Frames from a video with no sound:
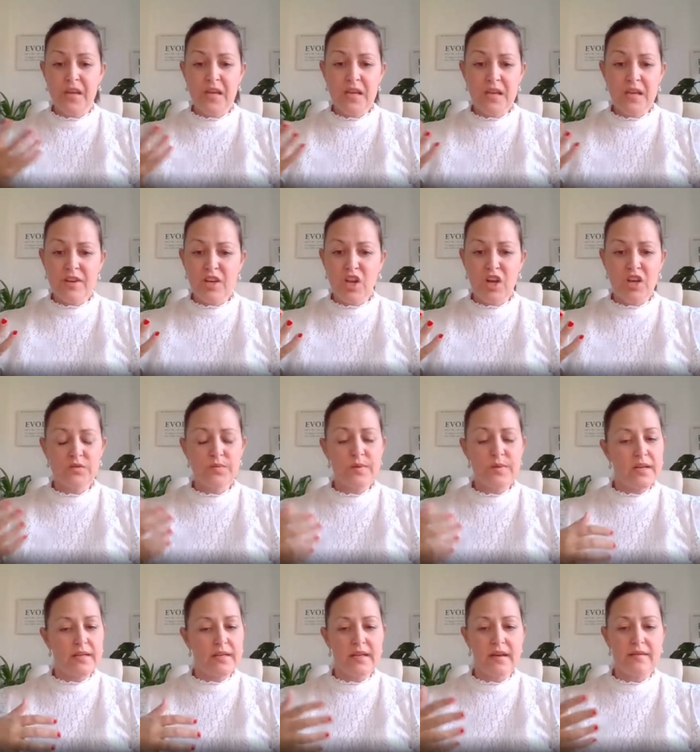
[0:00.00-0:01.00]
Even last
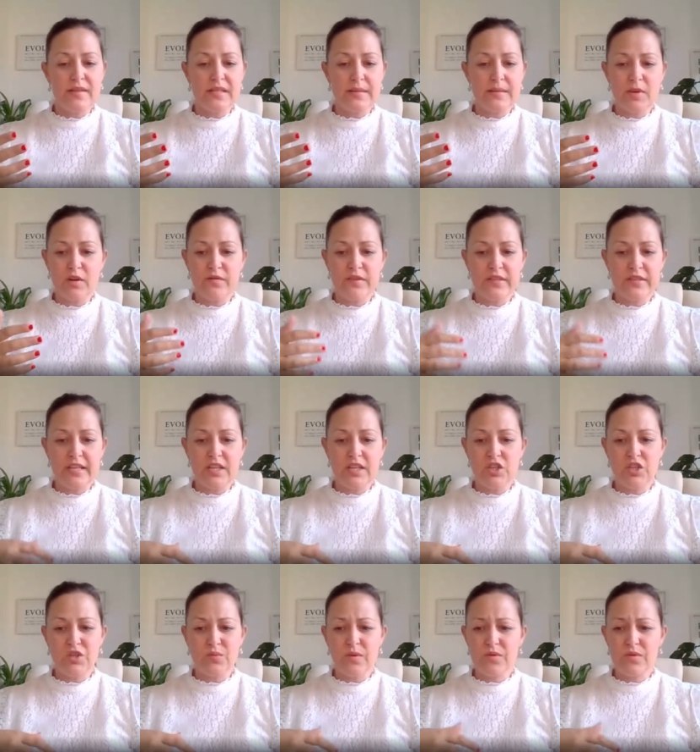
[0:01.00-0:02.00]
week, I was having some
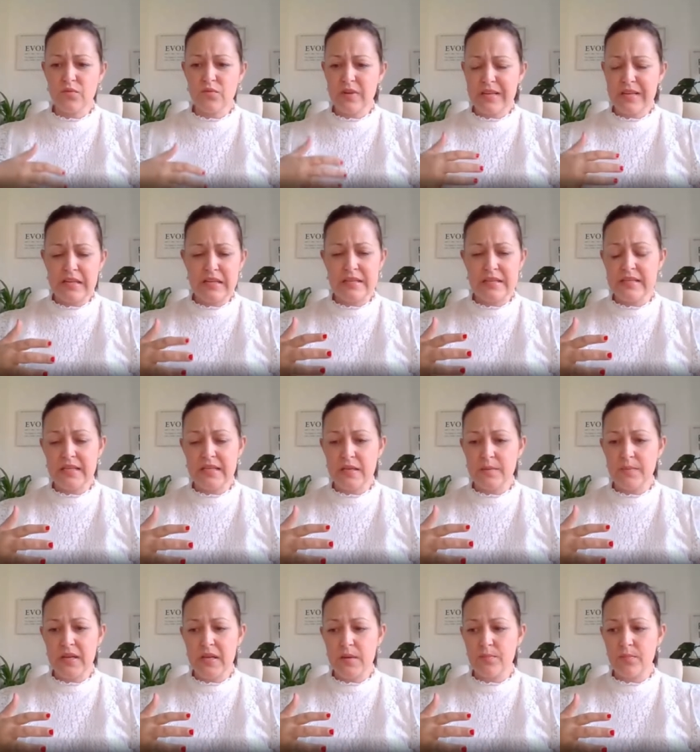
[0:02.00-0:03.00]
conversations with really
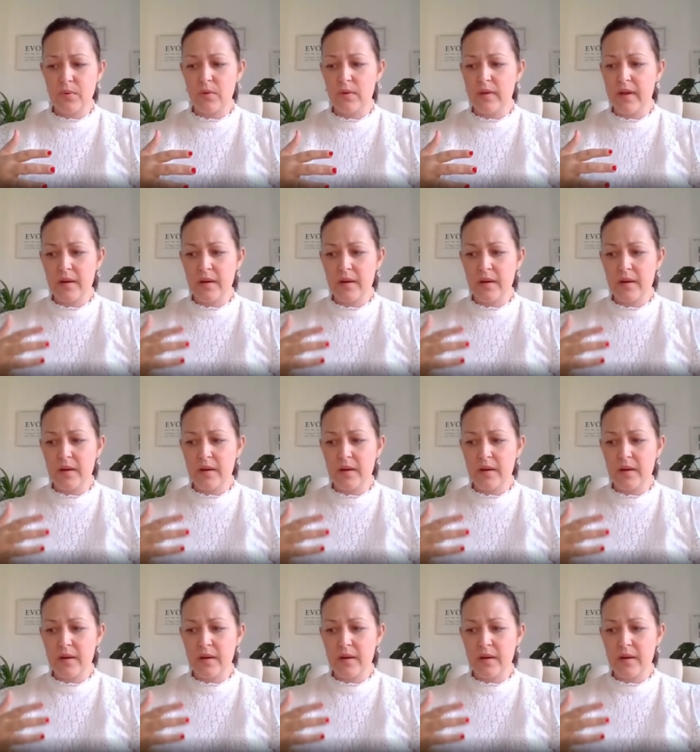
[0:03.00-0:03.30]
senior people,